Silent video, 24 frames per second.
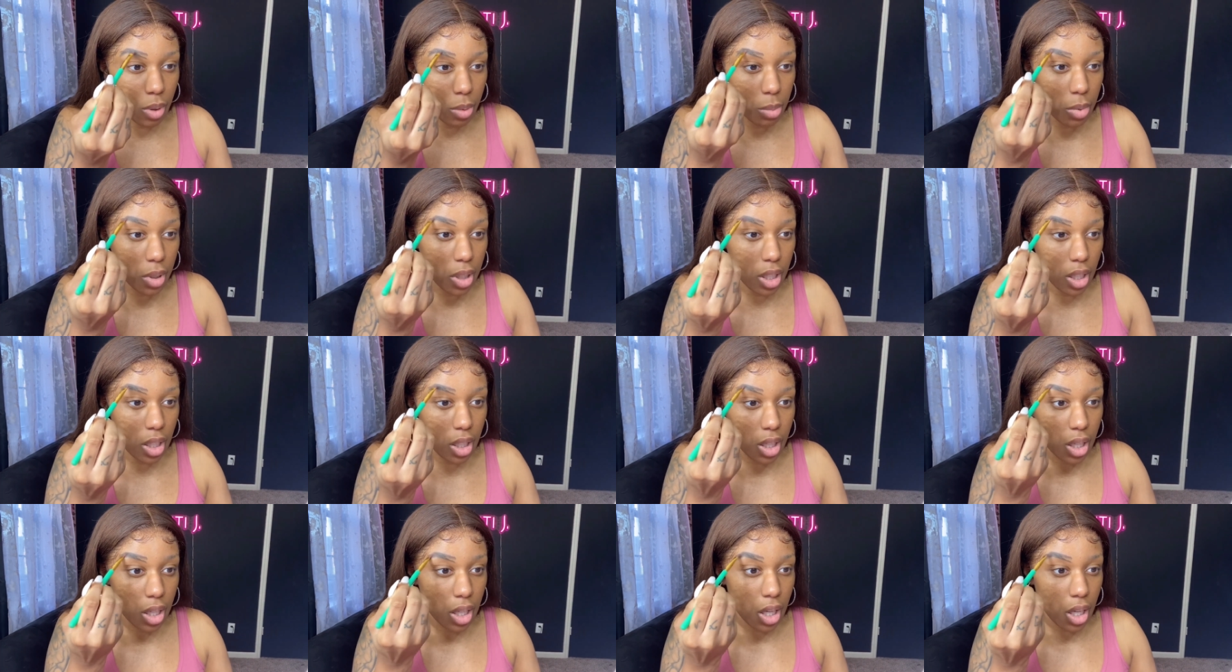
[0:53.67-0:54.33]
Me.
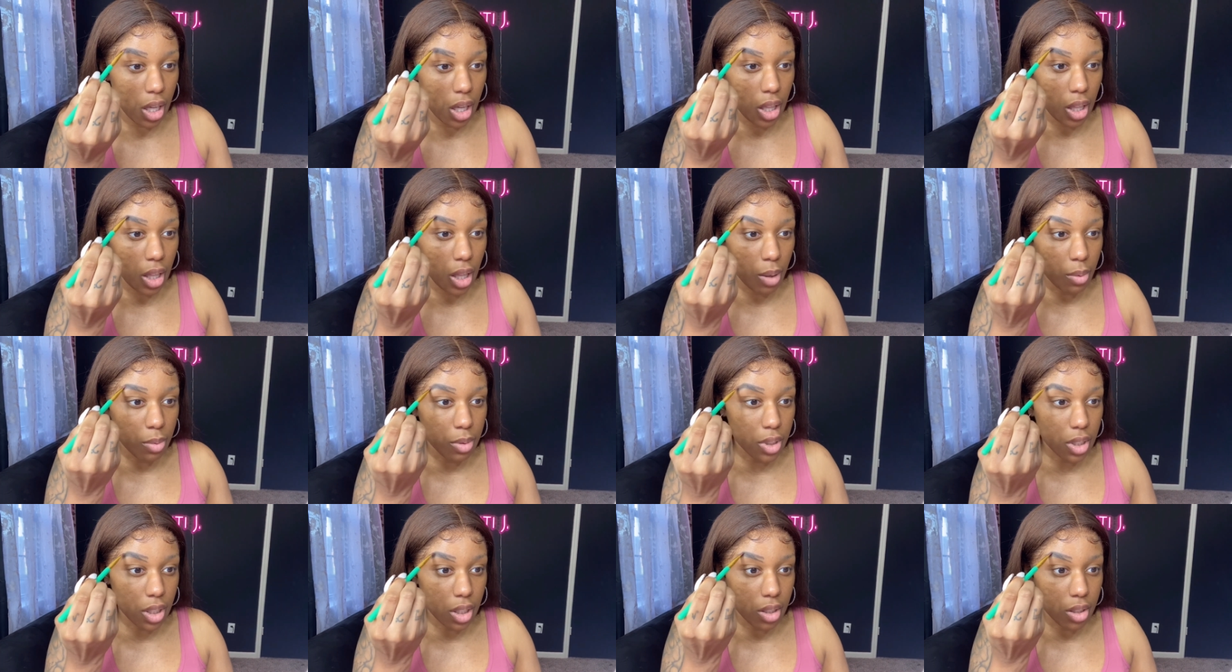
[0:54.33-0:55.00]
That was
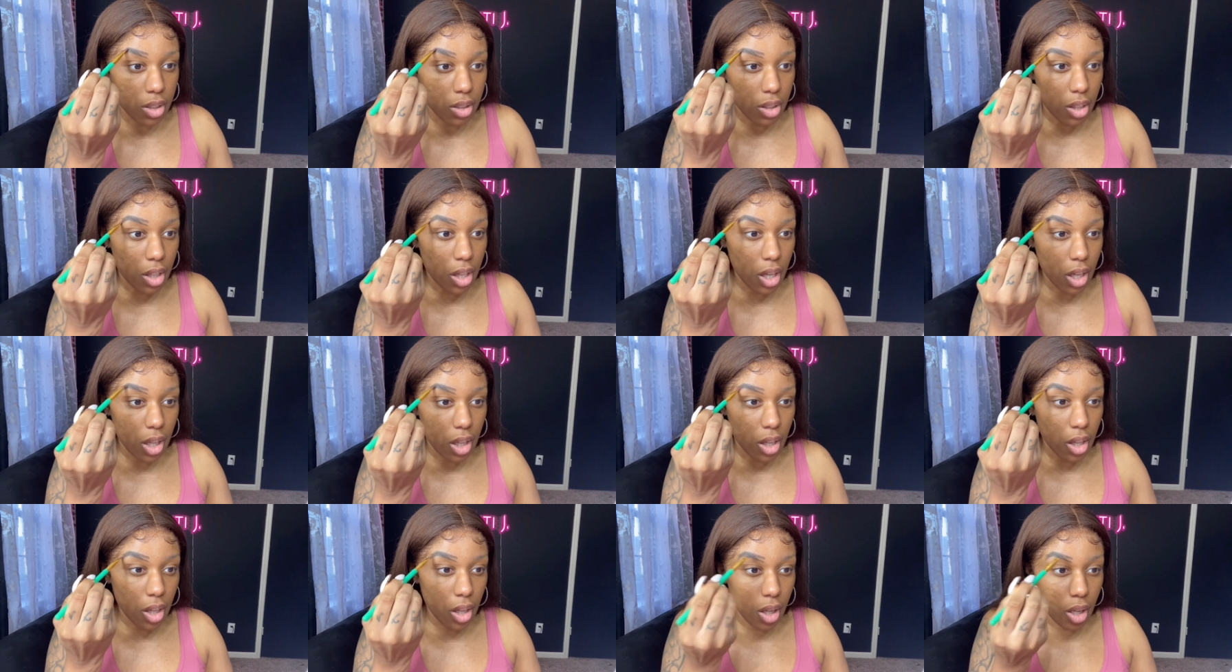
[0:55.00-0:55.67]
yesterday.